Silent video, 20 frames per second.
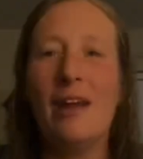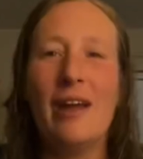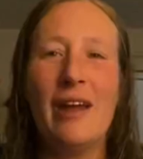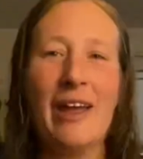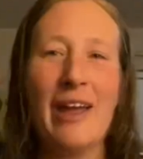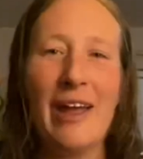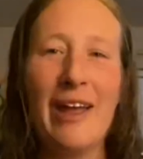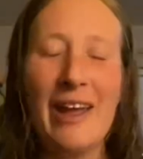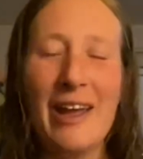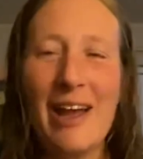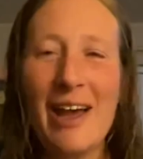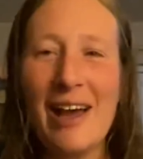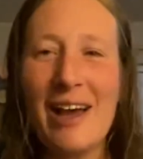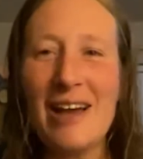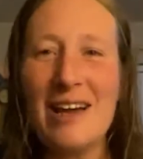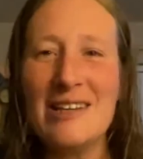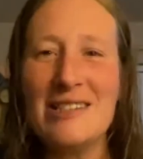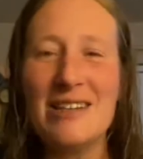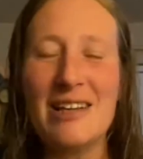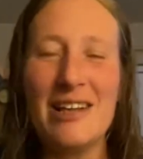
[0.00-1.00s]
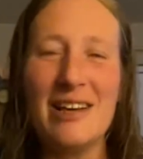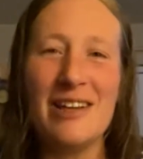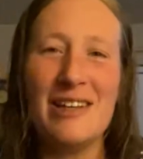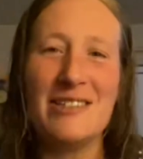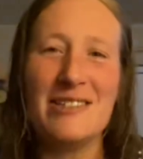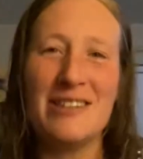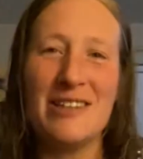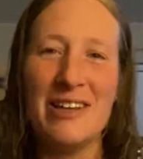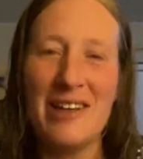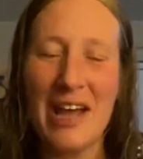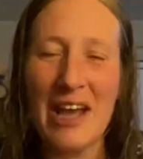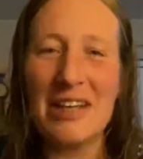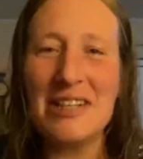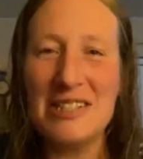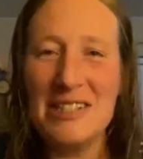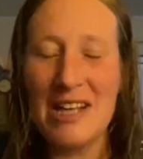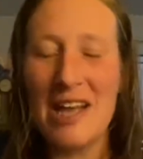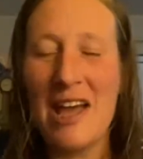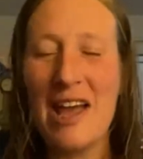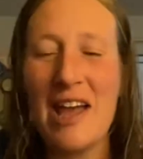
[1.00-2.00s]
Hey guys, it is the next
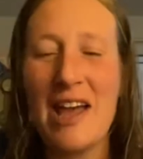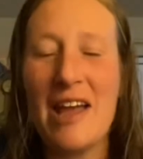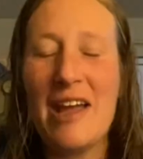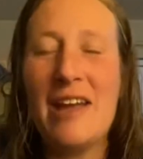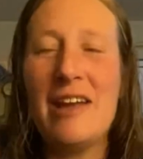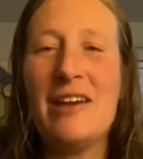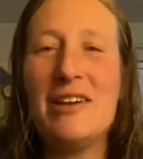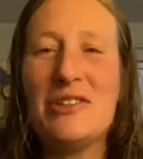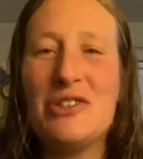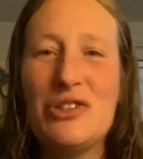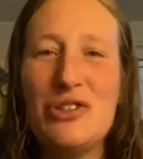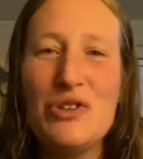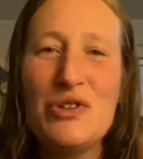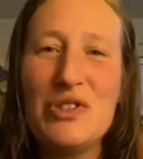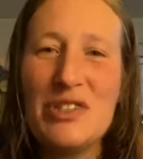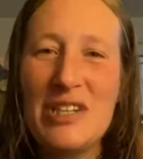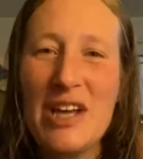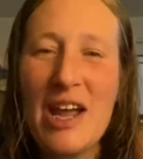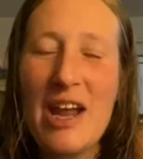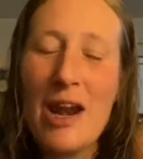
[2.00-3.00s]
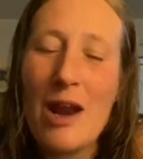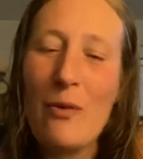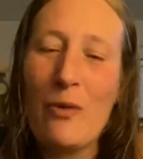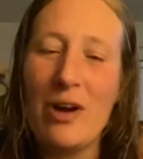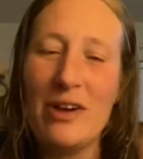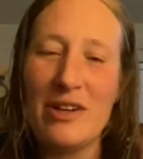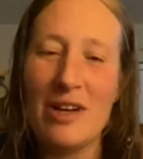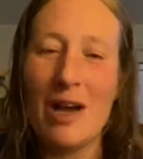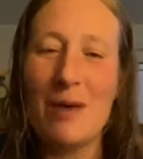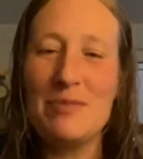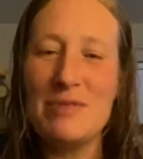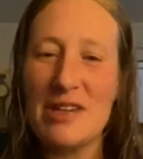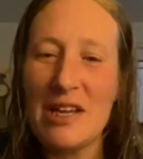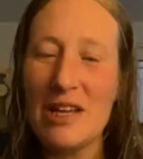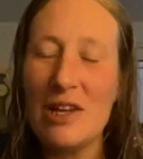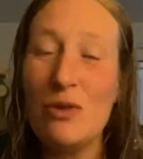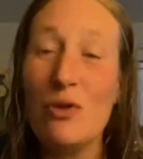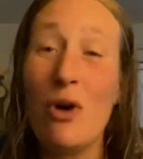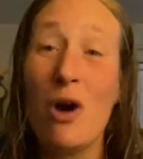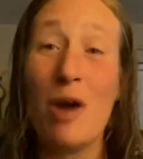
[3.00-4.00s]
day. It is Tuesday, and I wanted to
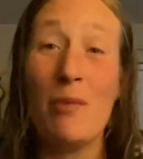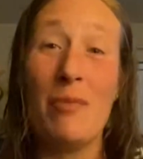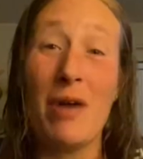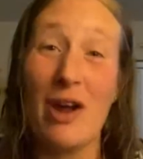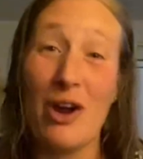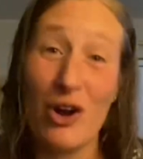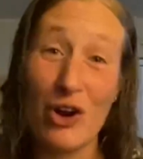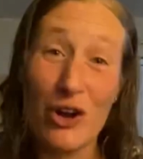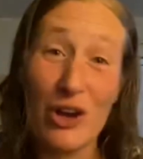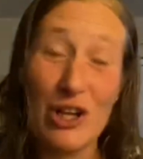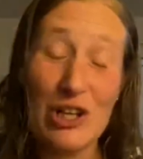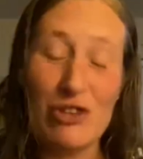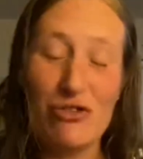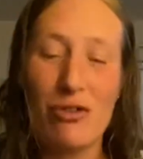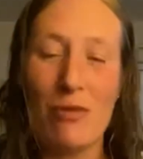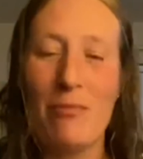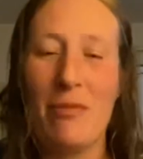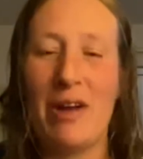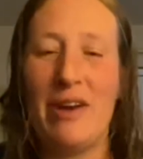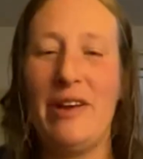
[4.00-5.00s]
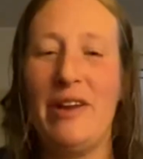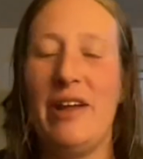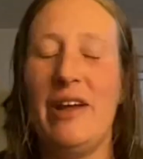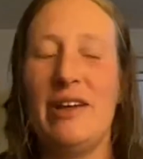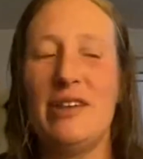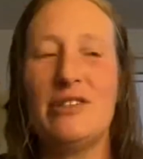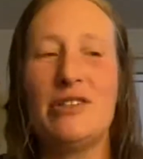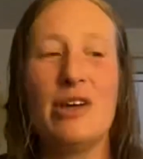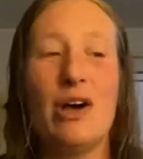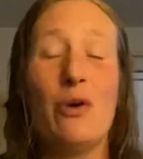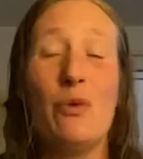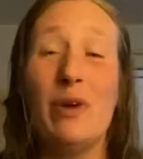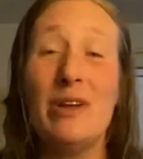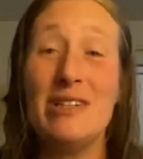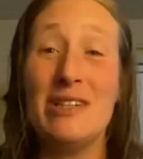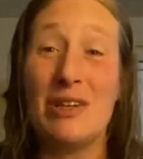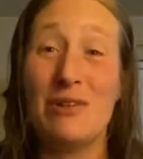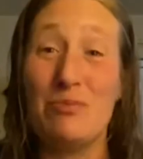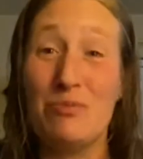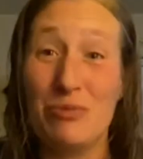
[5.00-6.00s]
update you on my earnings from Monday. So we
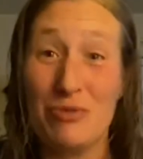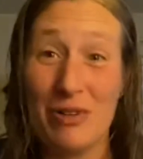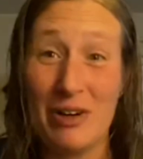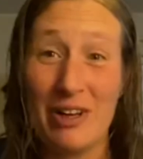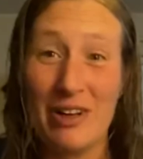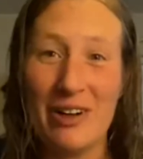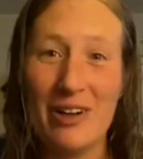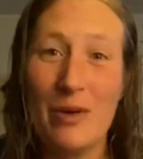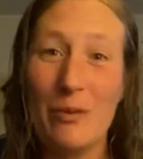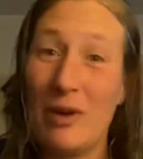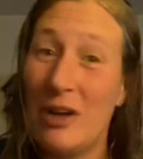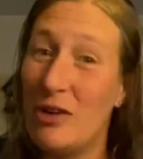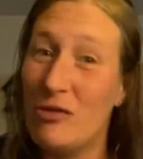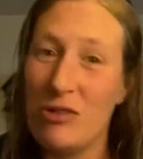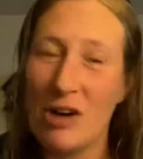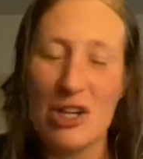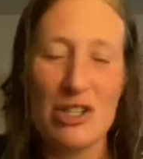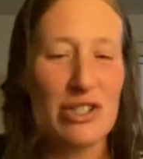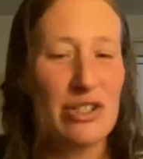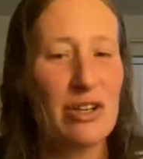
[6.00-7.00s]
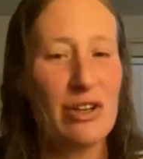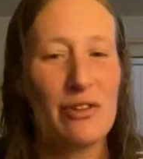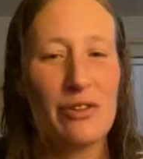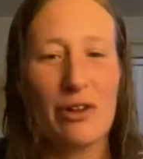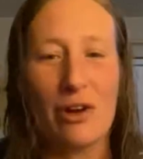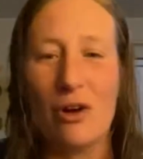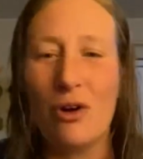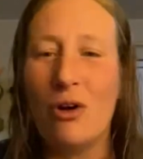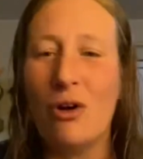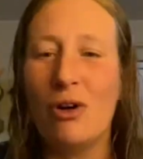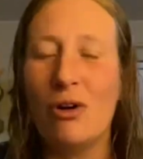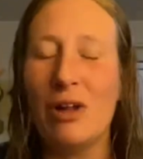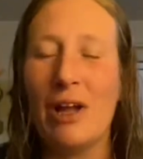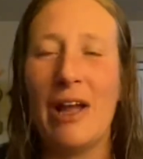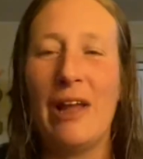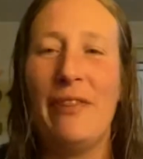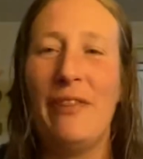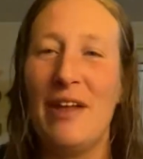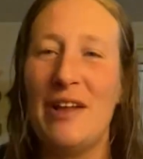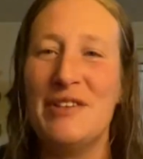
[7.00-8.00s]
did pretty good. We crushed the goal
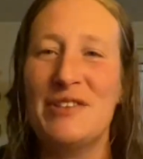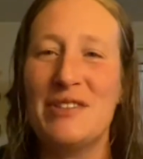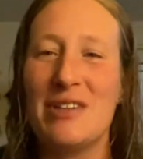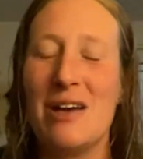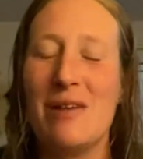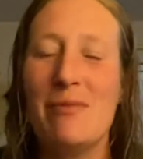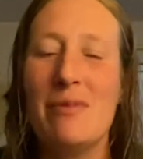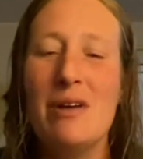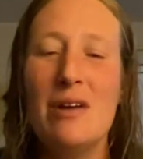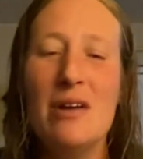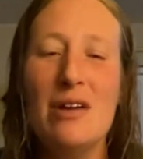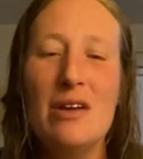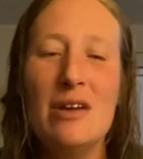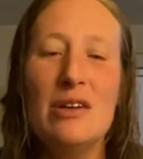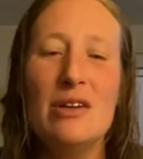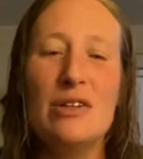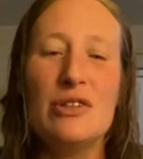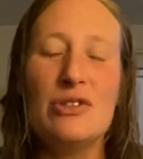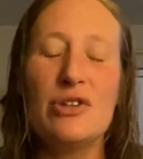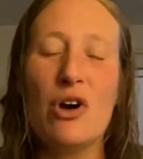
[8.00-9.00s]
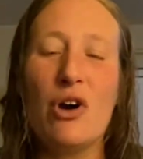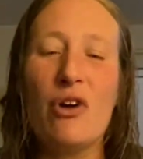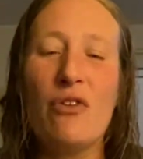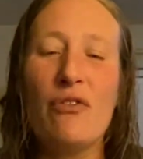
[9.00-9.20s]
and then some. So